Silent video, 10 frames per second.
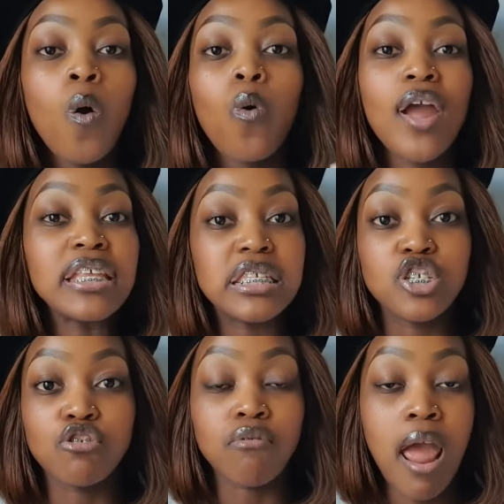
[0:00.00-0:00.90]
or
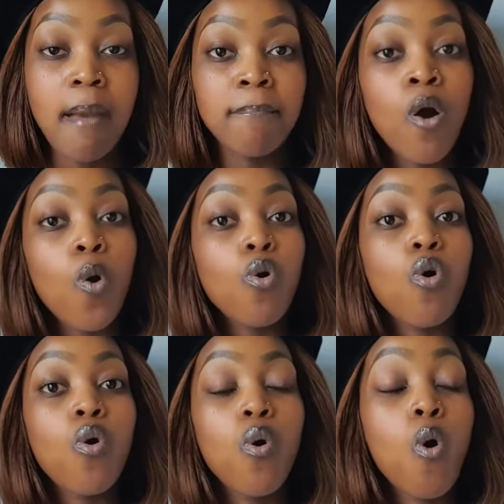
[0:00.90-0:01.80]
Instagram
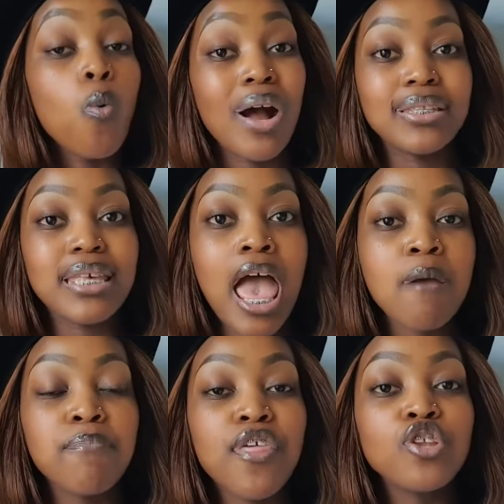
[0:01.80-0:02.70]
or
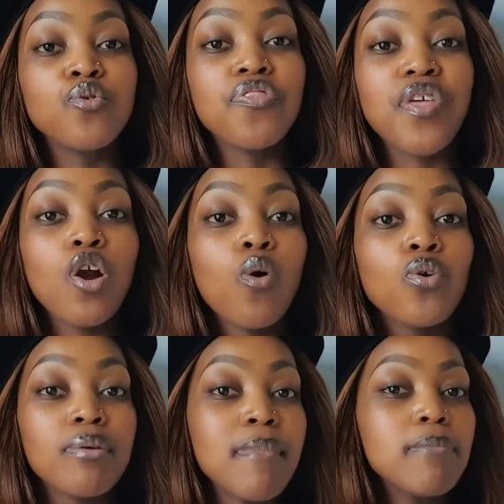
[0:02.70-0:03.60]
WhatsApp, then you think
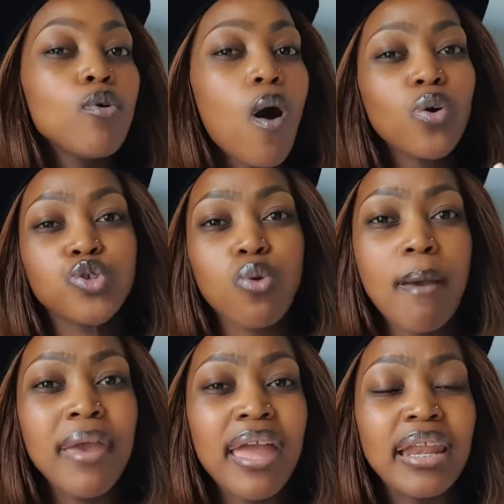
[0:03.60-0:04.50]
or maybe wa go
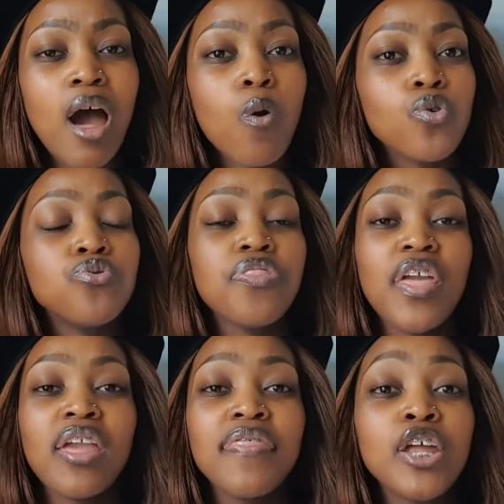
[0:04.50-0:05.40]
swabela, or you
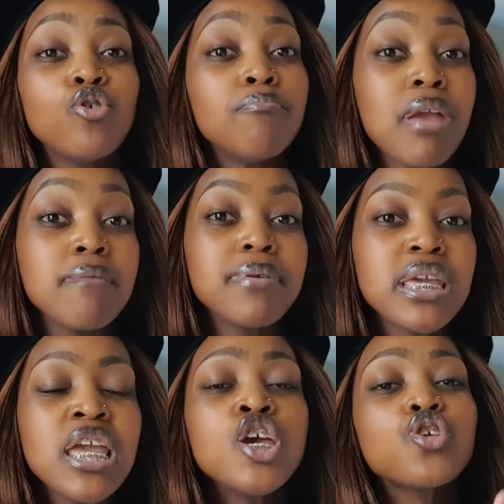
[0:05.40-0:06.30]
thinking that no,
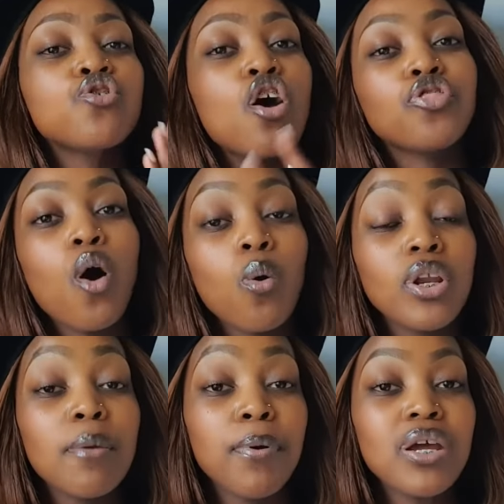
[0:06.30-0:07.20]
maybe you're not the
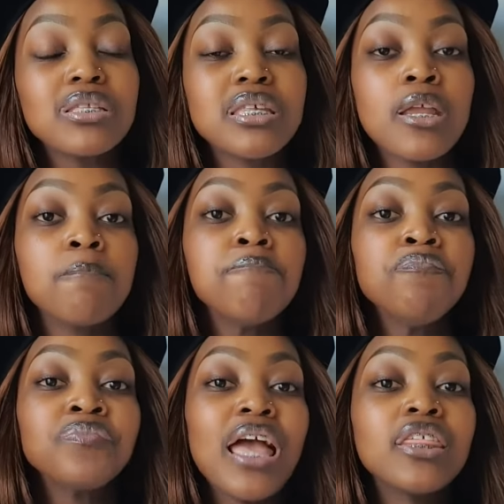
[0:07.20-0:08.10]
only person.
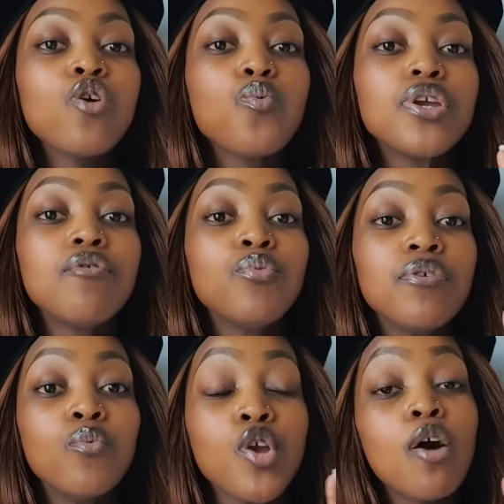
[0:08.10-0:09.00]
I think
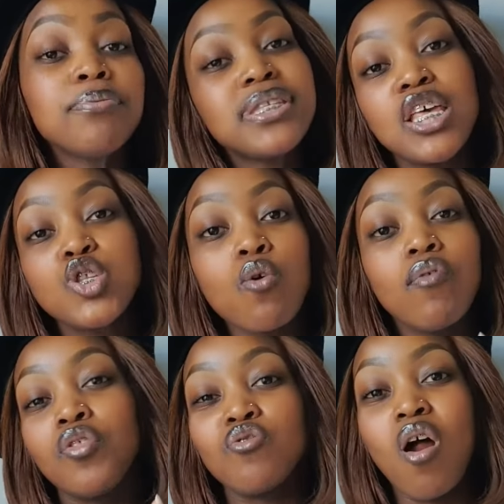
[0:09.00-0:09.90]
we obsess
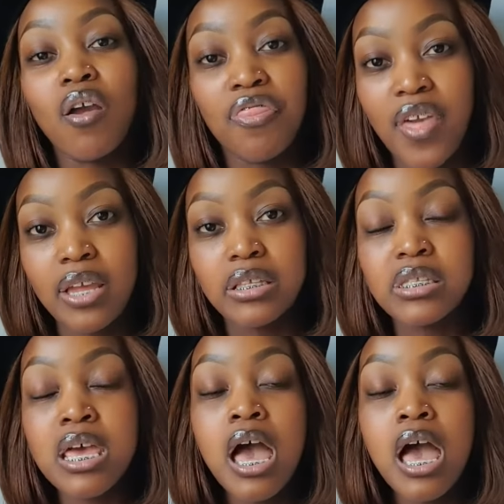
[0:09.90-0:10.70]
over the wrong things.